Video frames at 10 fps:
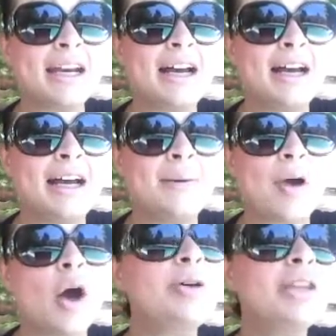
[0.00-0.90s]

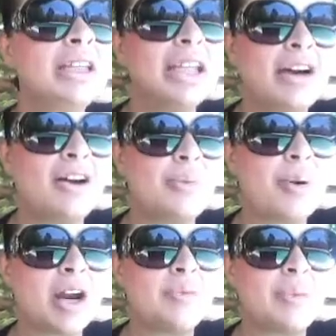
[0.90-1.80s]
I'll put the link on the
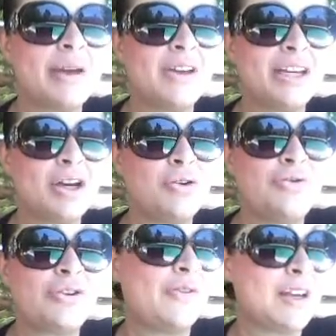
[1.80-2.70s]
bottom of my video
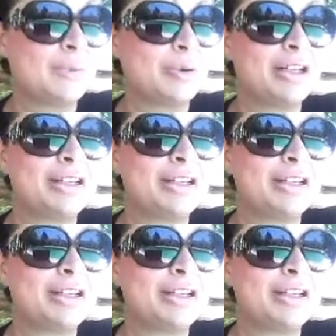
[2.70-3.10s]
for Facebook.